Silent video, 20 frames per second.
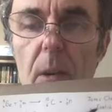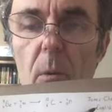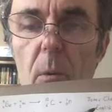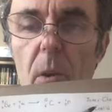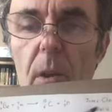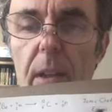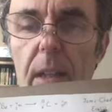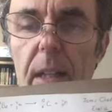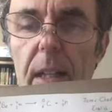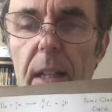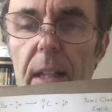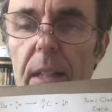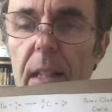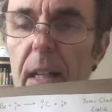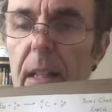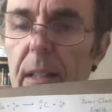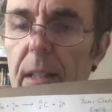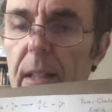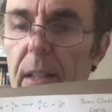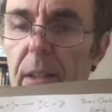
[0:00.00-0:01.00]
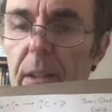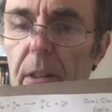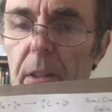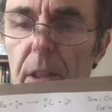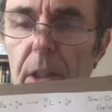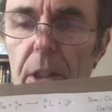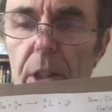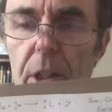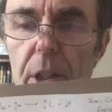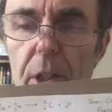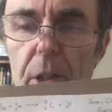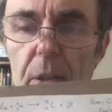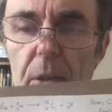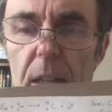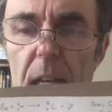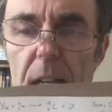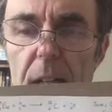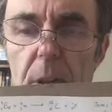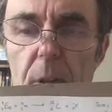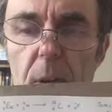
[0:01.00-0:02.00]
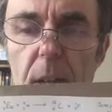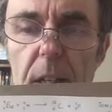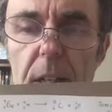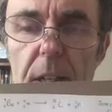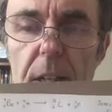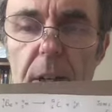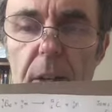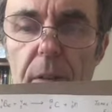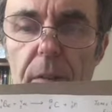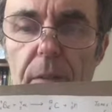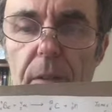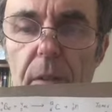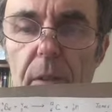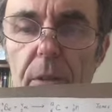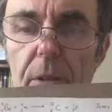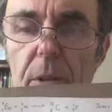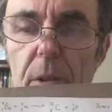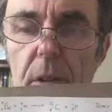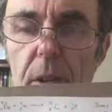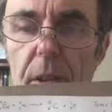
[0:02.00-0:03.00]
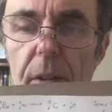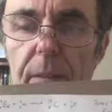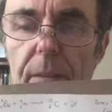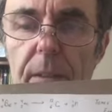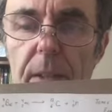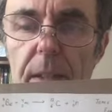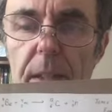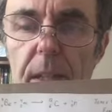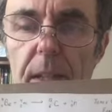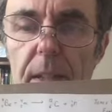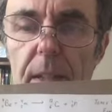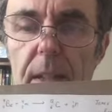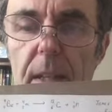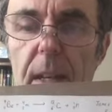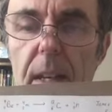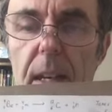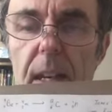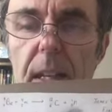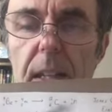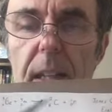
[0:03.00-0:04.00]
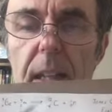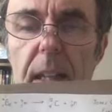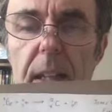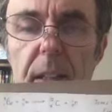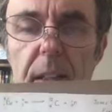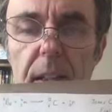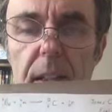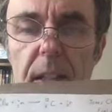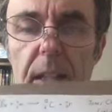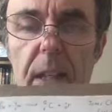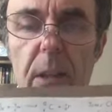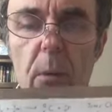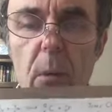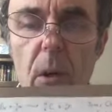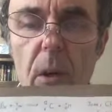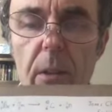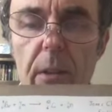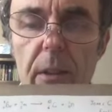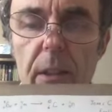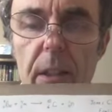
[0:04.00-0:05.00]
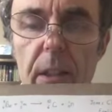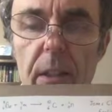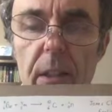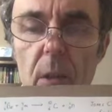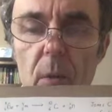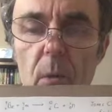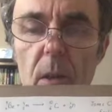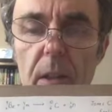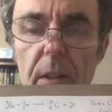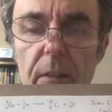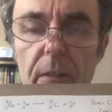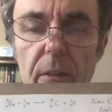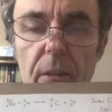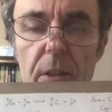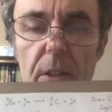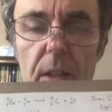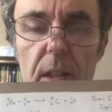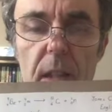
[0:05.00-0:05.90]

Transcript: Working in 1932, that great year for nuclear physics in England, he worked in Rutherford's